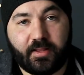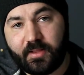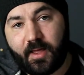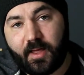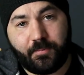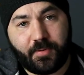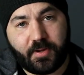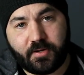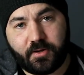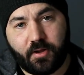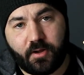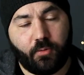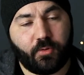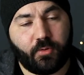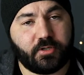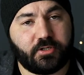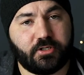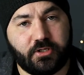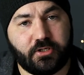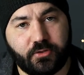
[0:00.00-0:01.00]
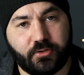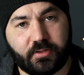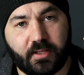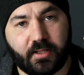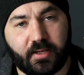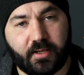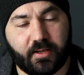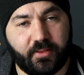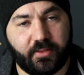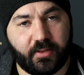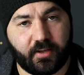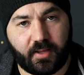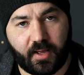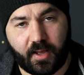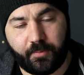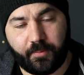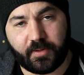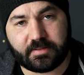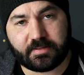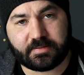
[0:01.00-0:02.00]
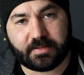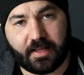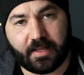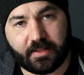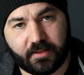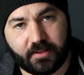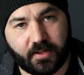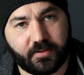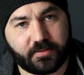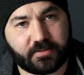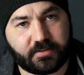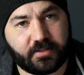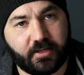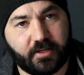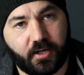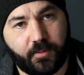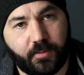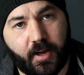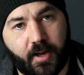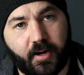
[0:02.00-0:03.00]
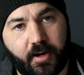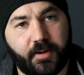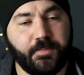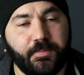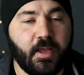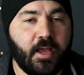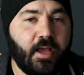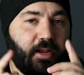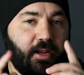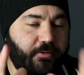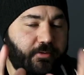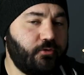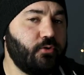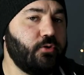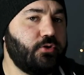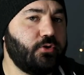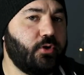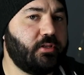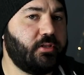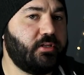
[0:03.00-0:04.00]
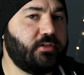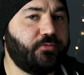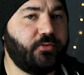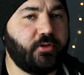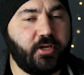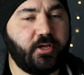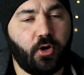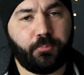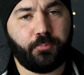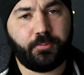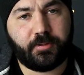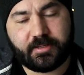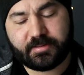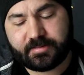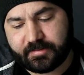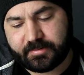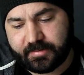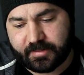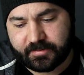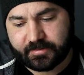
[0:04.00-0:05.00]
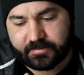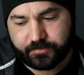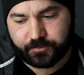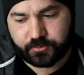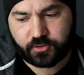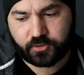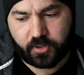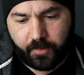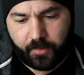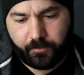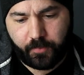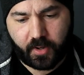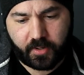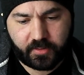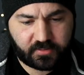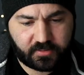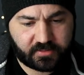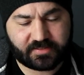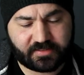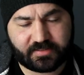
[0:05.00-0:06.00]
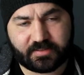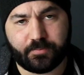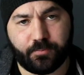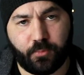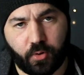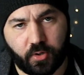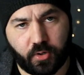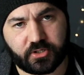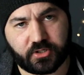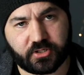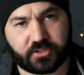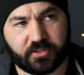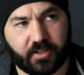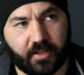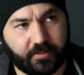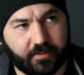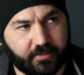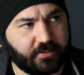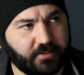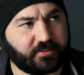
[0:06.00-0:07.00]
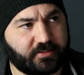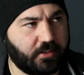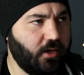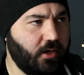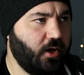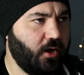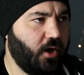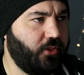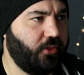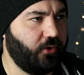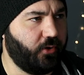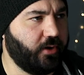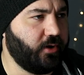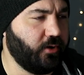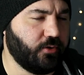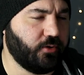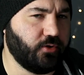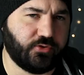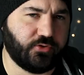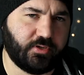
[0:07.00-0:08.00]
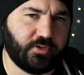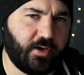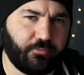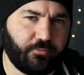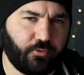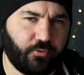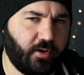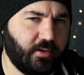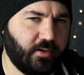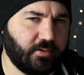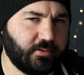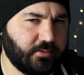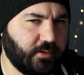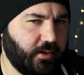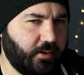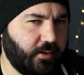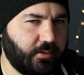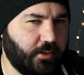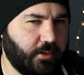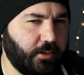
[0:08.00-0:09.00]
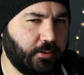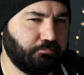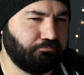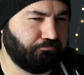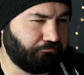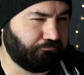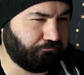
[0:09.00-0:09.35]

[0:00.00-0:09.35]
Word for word: Let me know what you think in the comments. I love to hear about it. And if you enjoyed this video, please hit that subscribe button to see more just like this, although I don't usually have rants like that.